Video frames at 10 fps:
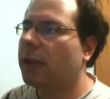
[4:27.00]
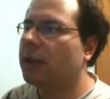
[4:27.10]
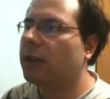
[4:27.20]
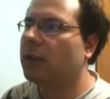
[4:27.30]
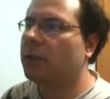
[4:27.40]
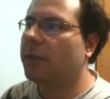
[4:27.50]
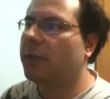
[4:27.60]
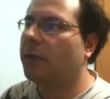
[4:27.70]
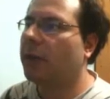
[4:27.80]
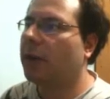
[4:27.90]
Excuse me
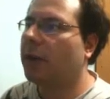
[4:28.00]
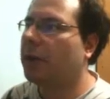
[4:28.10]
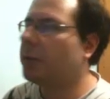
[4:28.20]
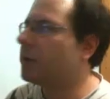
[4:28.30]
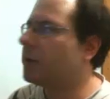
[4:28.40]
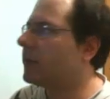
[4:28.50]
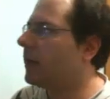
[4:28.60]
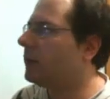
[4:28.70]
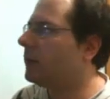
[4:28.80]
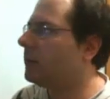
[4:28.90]
for the horrible
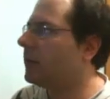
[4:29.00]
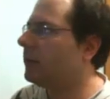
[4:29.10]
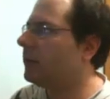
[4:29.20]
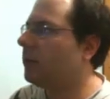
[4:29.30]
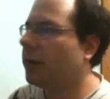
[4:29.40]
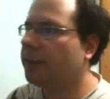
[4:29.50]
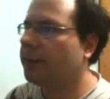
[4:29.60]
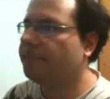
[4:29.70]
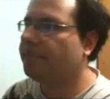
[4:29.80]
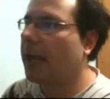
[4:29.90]
sound, but well,
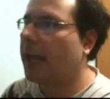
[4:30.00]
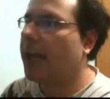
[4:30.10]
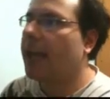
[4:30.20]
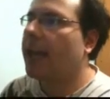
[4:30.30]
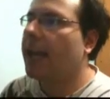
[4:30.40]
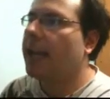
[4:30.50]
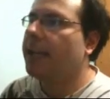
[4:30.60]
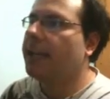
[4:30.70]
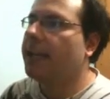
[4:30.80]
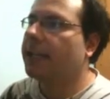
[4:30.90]

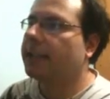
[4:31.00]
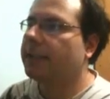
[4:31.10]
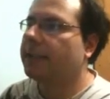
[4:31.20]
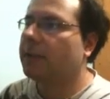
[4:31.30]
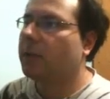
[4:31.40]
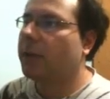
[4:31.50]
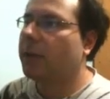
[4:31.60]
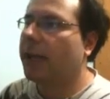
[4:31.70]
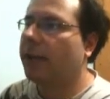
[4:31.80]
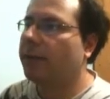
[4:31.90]
here we
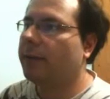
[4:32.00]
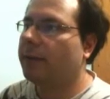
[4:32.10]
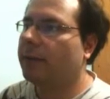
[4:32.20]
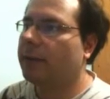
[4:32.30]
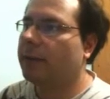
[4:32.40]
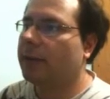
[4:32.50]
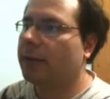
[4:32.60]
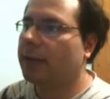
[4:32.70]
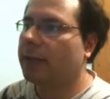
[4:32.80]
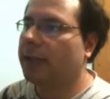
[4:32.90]
have
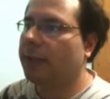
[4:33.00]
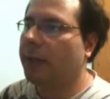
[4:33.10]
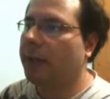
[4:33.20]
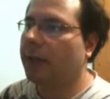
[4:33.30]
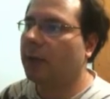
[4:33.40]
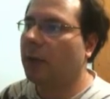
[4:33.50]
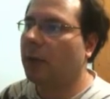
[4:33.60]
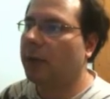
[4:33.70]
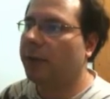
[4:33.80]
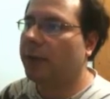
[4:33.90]
in the piano
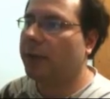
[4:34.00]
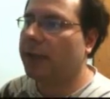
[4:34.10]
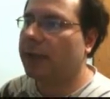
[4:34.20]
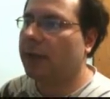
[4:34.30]
roll different